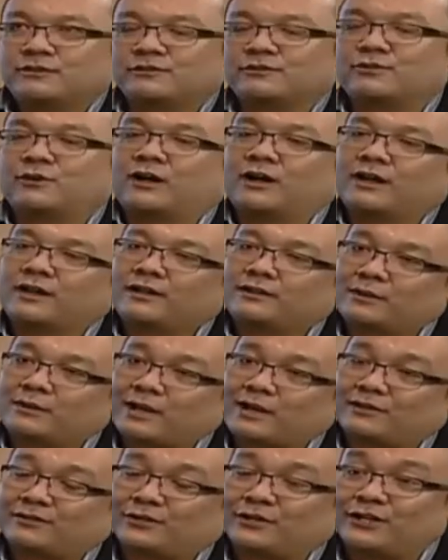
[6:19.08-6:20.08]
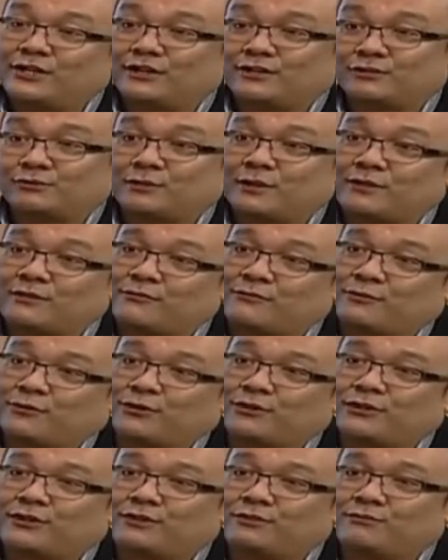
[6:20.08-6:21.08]
Just to add, as early as
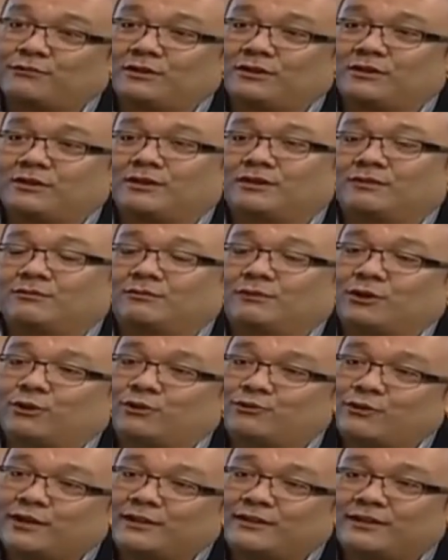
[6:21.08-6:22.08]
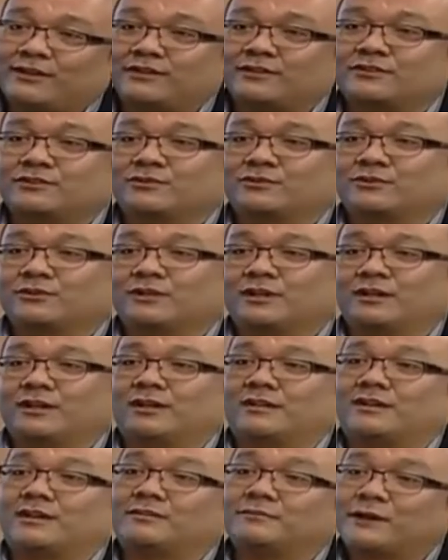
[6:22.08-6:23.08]
2014, we already issued
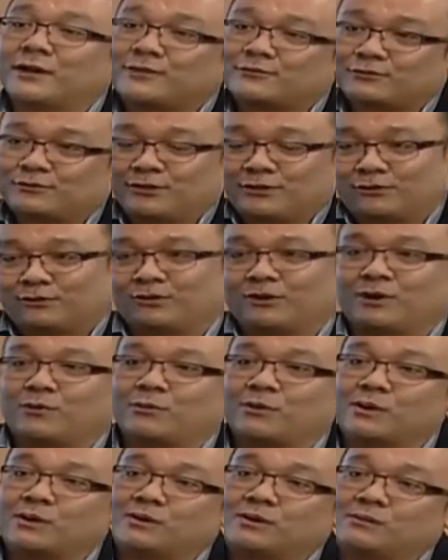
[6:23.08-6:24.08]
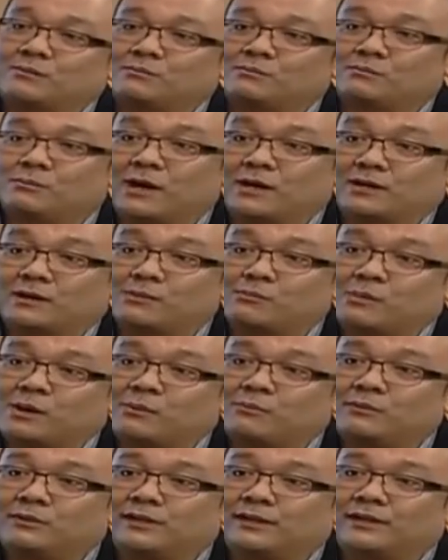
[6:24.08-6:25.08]
an advisory to our banking
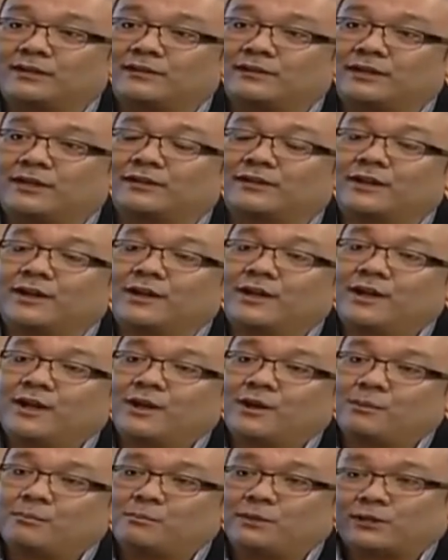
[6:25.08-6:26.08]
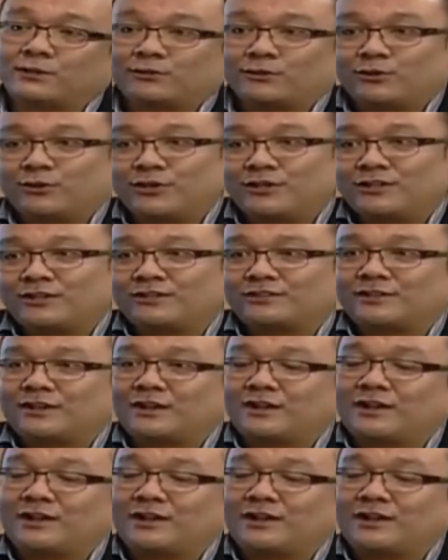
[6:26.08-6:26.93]
public that Bitcoin is